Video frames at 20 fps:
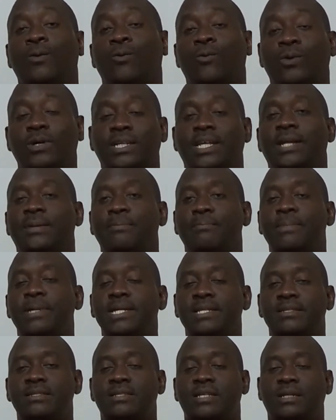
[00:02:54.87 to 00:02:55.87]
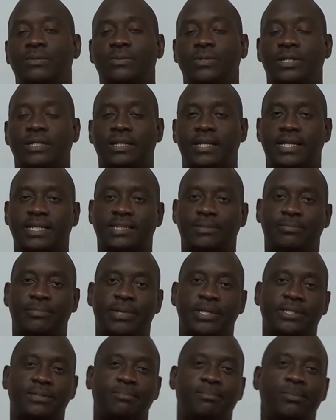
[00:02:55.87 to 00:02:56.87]
What that means is that we could
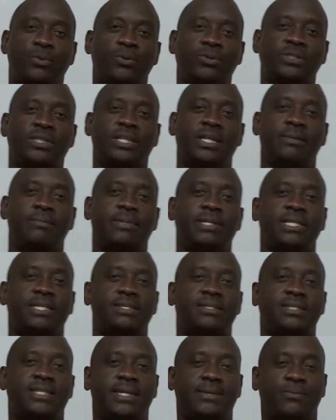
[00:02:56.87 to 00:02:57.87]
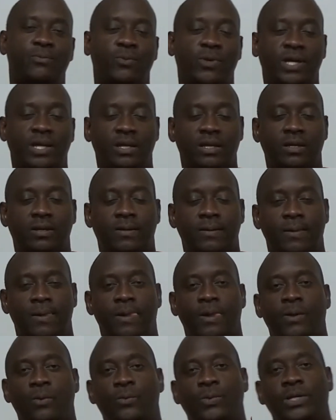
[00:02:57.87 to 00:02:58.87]
express both of them in the same way,
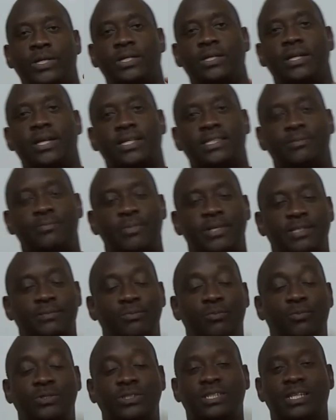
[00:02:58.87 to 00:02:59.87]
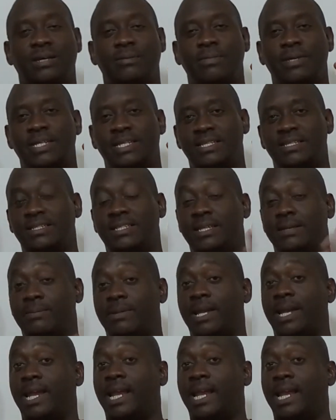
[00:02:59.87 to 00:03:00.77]
we could express both of them in the same